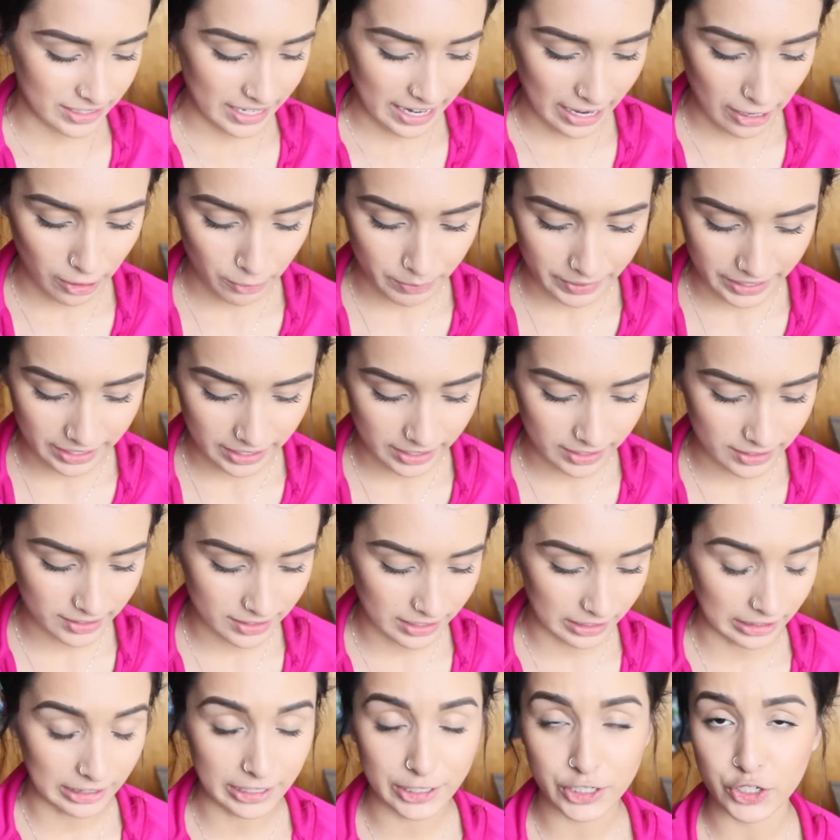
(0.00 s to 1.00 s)
now because
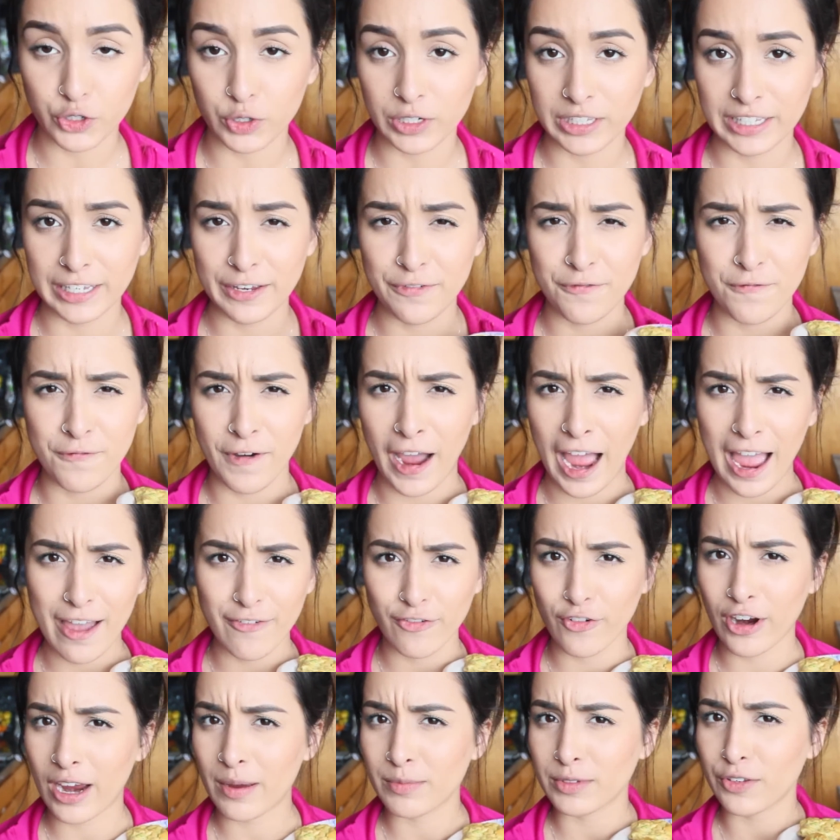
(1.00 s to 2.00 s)
literally
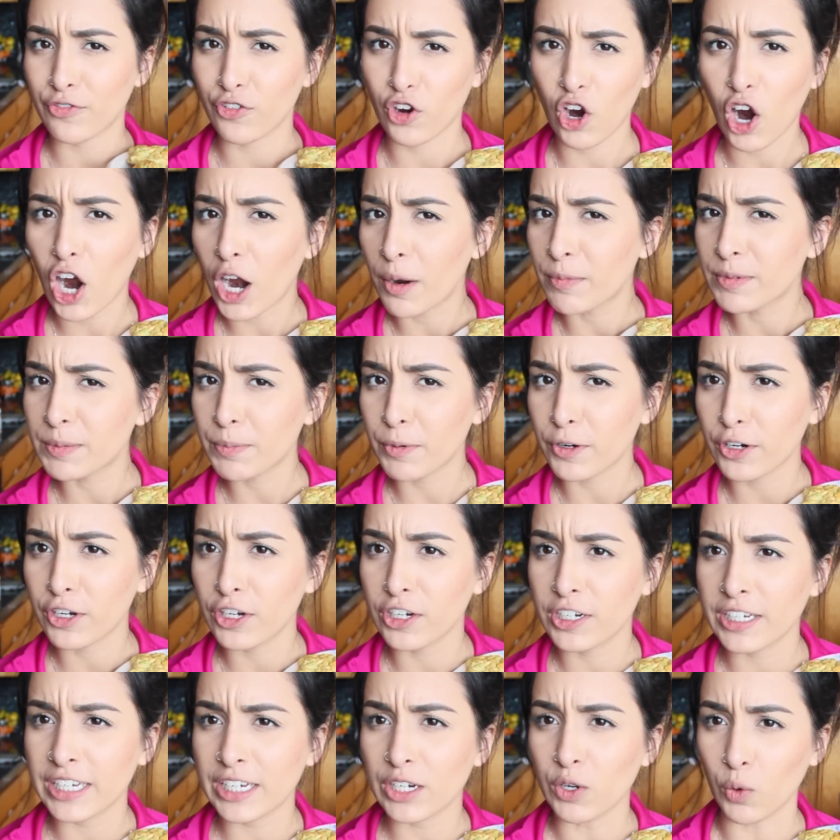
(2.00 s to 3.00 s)
5 grams of carbs per
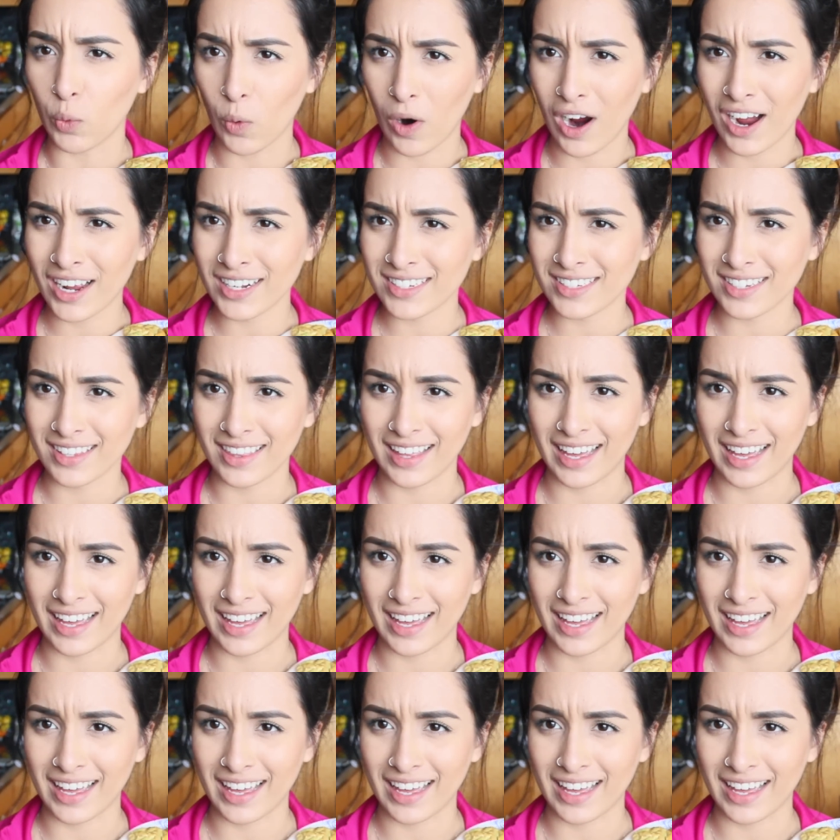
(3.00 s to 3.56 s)
cookie, what?